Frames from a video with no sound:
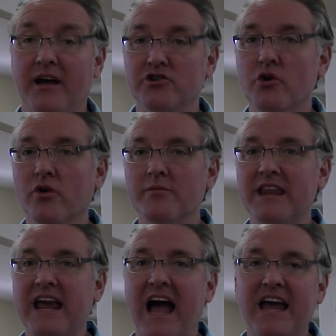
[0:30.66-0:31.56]

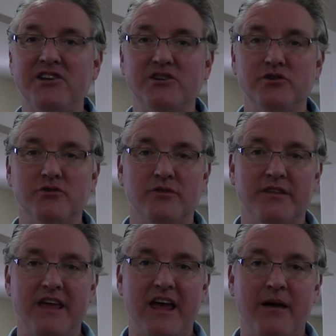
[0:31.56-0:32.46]
Normally I do
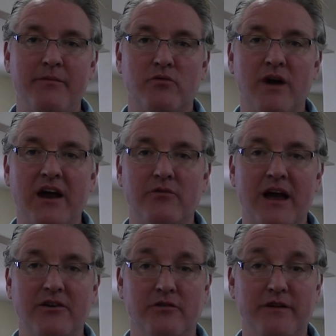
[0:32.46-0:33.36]
them right
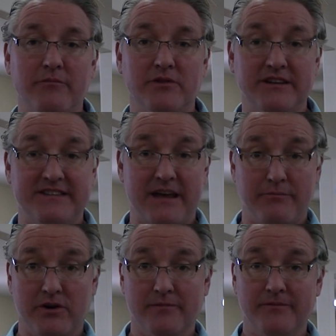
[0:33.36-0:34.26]
around November,
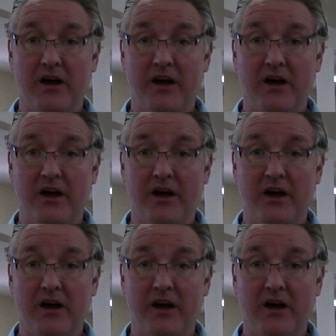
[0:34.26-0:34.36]
December.